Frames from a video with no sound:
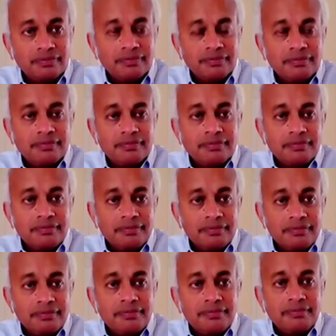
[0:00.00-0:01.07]

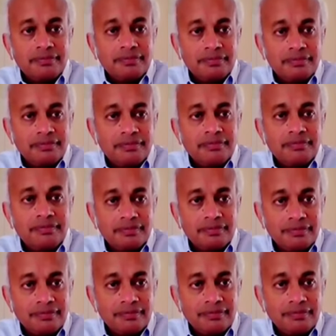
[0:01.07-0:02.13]

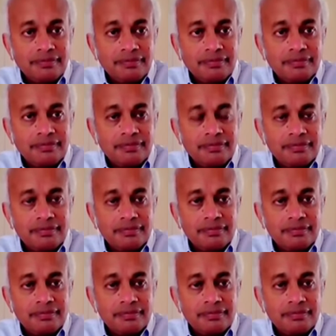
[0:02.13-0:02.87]
[no speech]